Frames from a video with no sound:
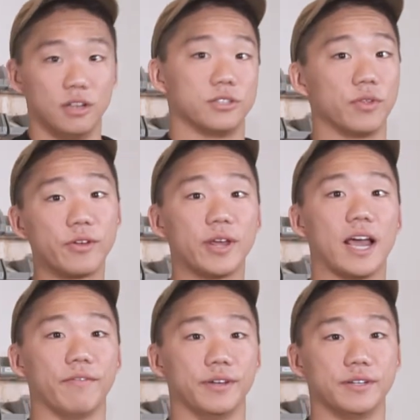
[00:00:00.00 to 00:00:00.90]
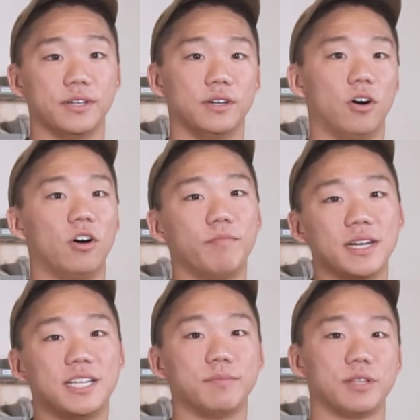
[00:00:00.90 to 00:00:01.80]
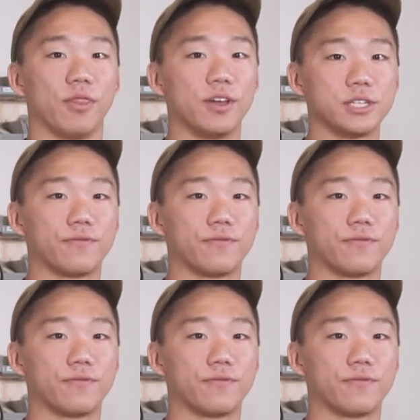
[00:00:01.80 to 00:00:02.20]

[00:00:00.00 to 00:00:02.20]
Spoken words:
So there you have it. All of my tips thus